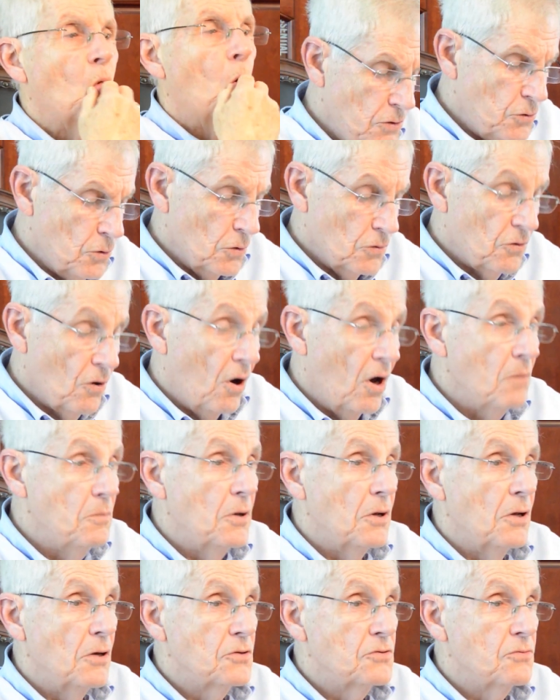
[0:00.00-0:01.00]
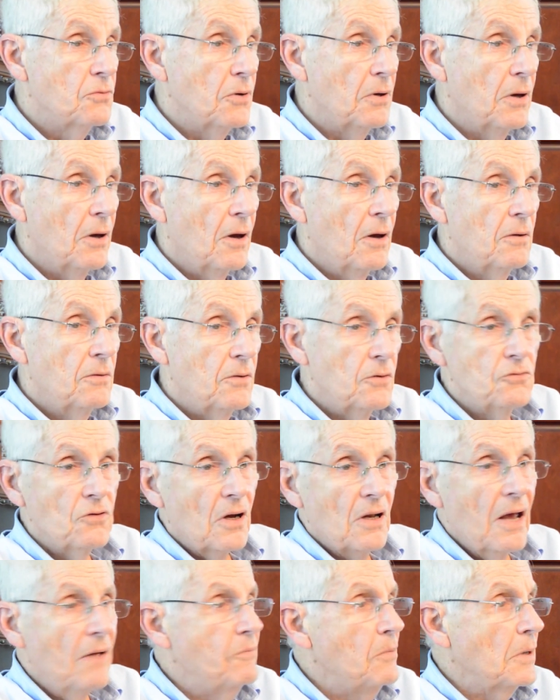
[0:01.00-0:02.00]
Your time in history. This
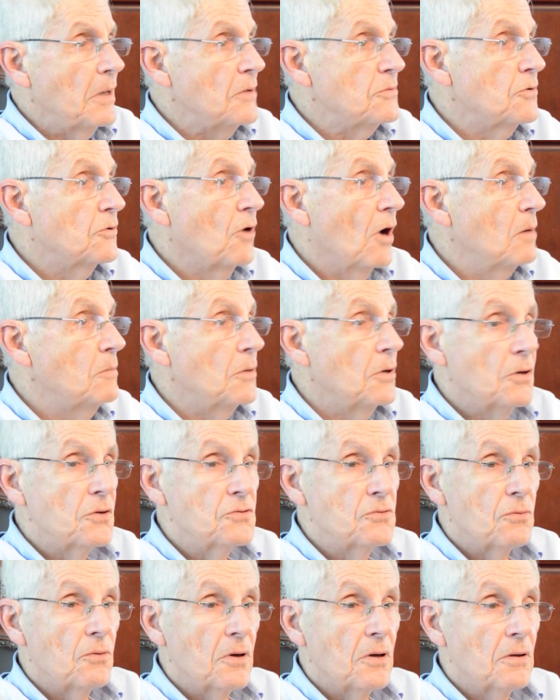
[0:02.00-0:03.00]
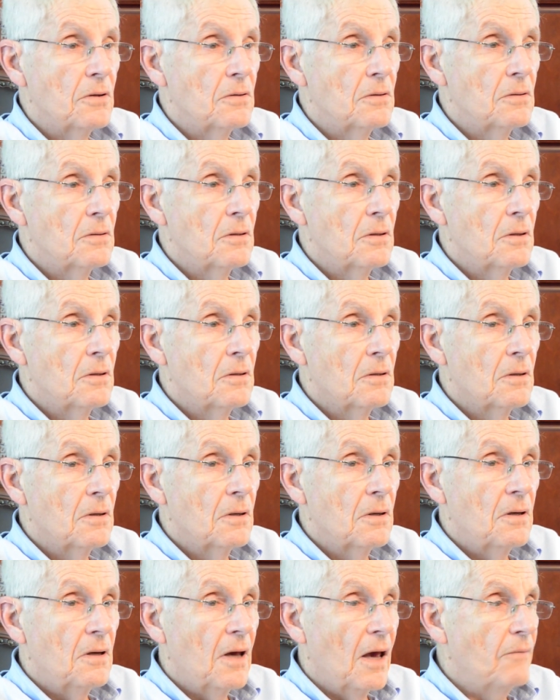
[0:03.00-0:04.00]
one, everybody has a time in history.
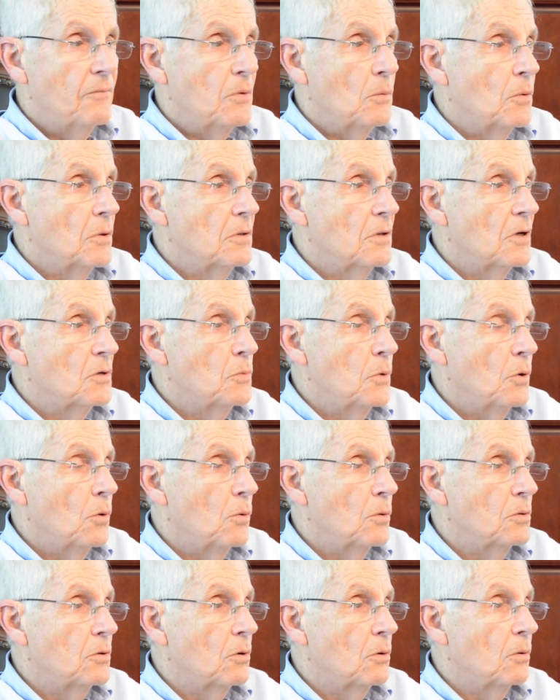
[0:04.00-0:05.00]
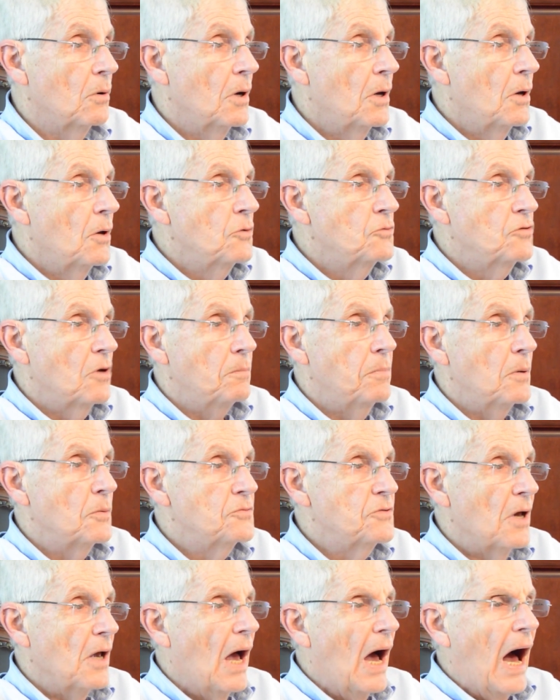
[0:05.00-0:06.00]
Everyone, we all do. So if you
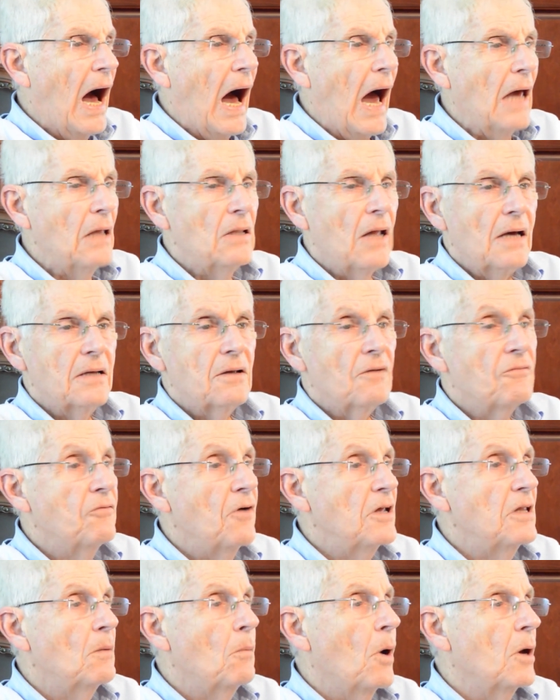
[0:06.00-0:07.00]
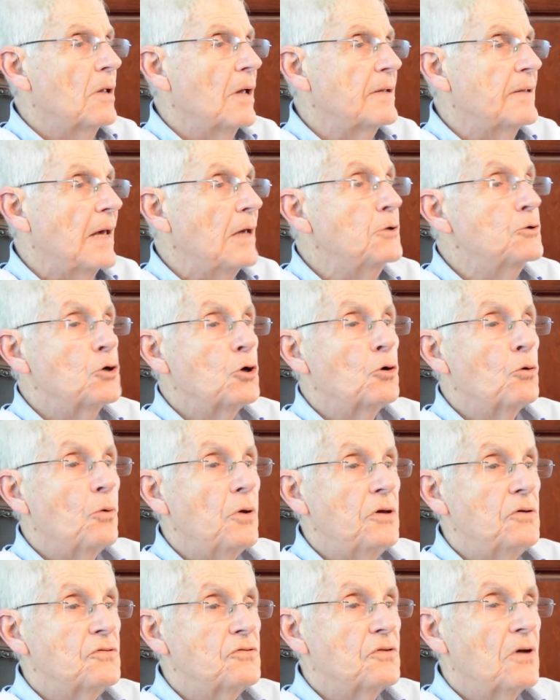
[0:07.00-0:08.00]
say, I like a friend of mine, like ancient
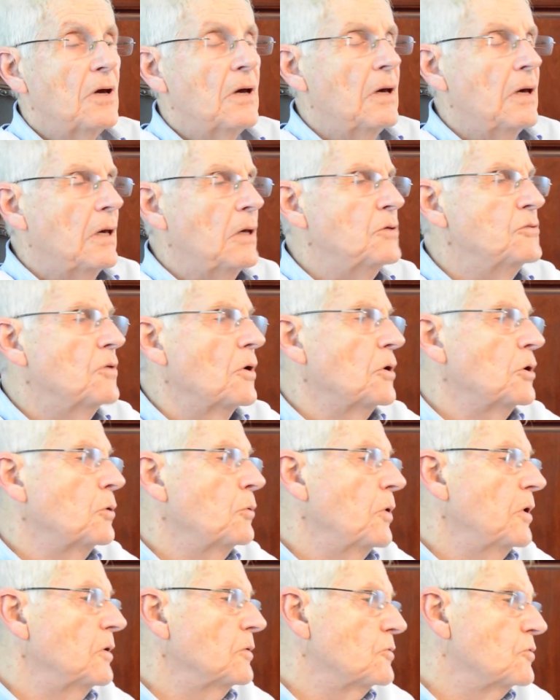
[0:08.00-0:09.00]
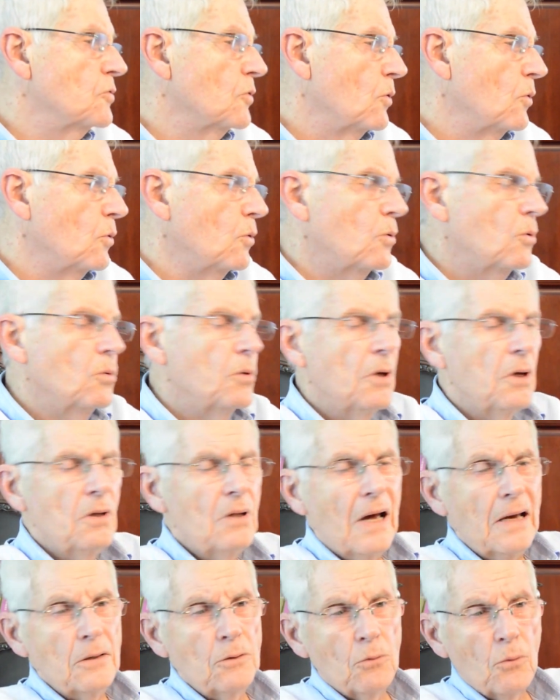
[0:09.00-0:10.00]
Greece. He studied Greek in school. He
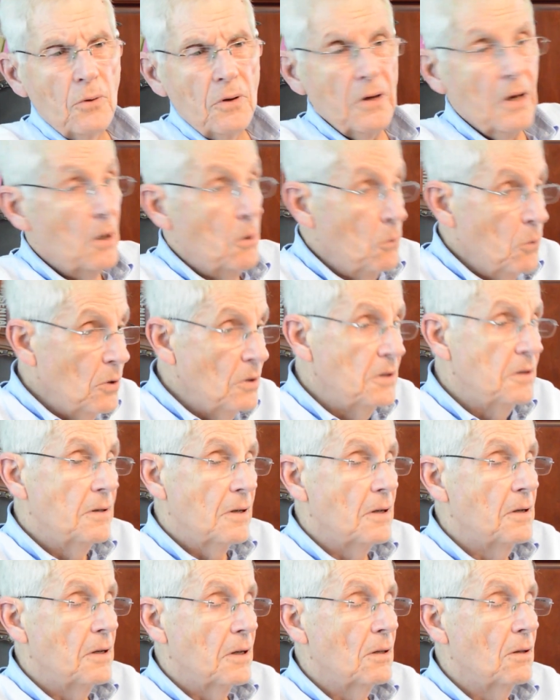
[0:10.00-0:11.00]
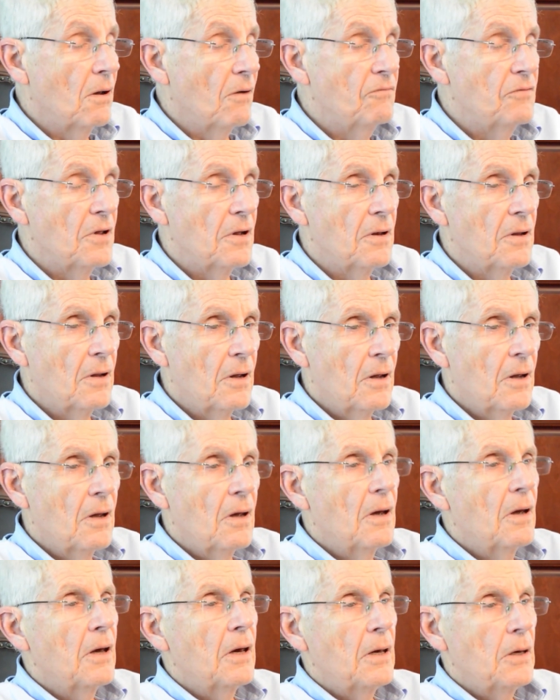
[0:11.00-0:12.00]
liked Greek. He really did. He loved it.
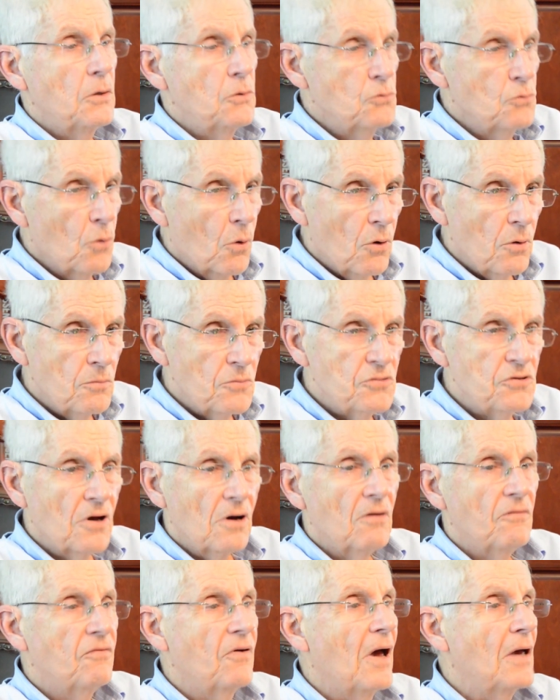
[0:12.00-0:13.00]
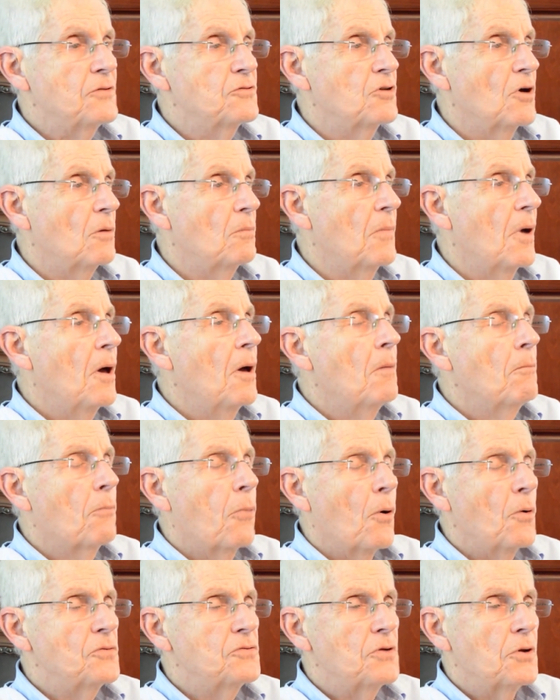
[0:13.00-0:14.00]
He saw himself as some
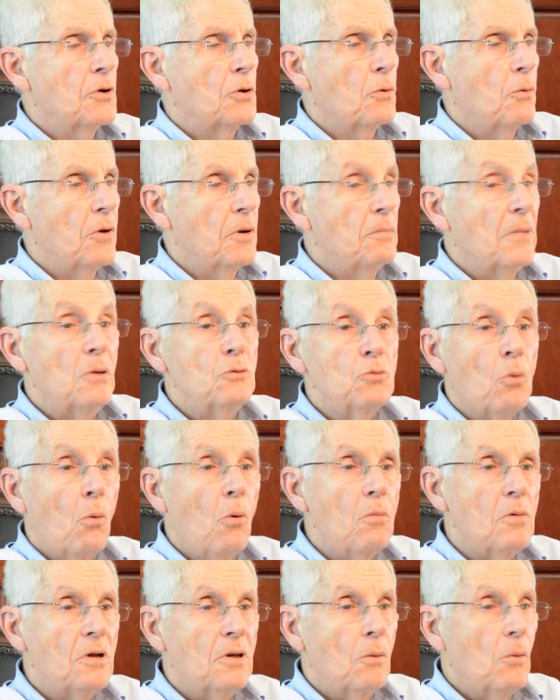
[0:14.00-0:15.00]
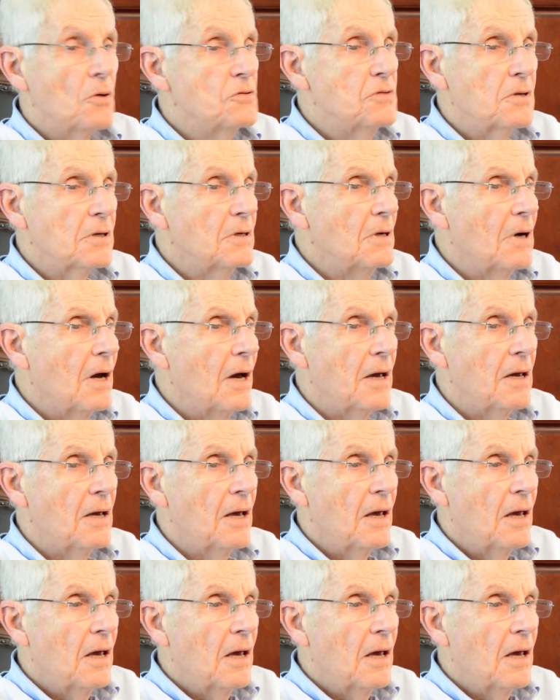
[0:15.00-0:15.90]
person in Greek. He was a woman. It wasn't a guy.